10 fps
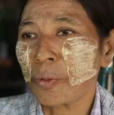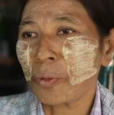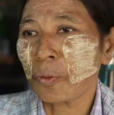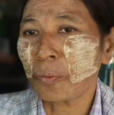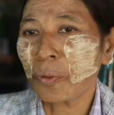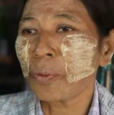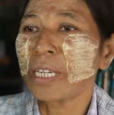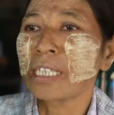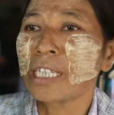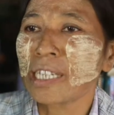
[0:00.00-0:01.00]
be able to
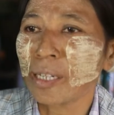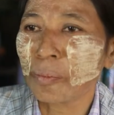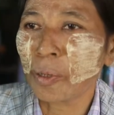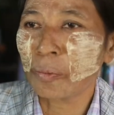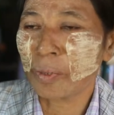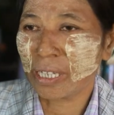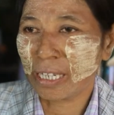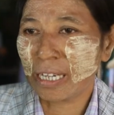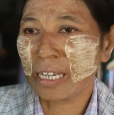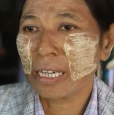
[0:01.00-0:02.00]
open her own
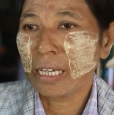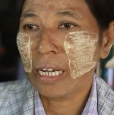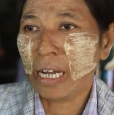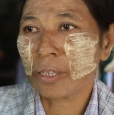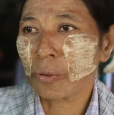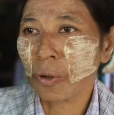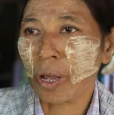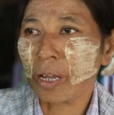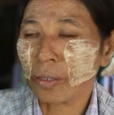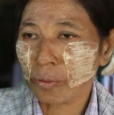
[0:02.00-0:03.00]
business.
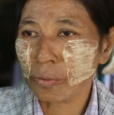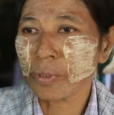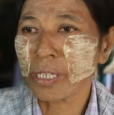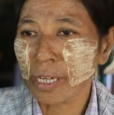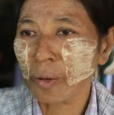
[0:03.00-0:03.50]
ADRA helped us to get